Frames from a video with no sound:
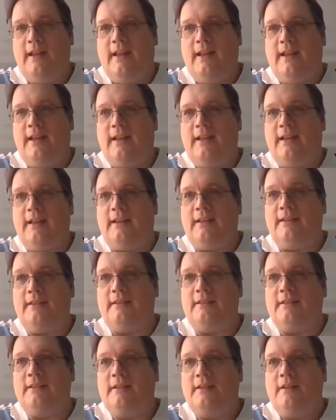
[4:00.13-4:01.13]

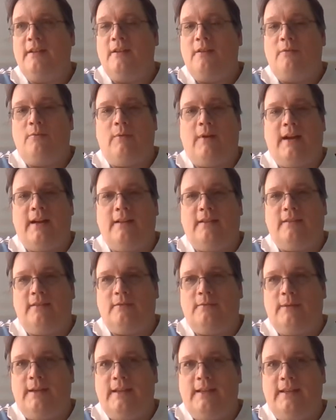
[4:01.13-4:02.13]
and while
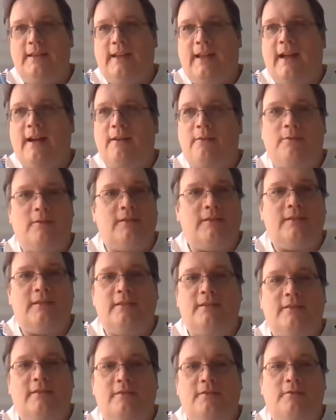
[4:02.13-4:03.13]
away the hours
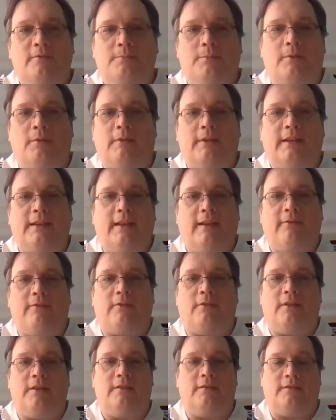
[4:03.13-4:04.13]
in a stupor and
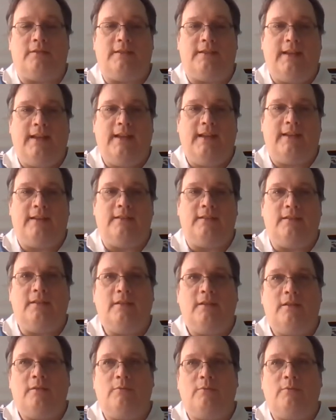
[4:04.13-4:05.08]
never understand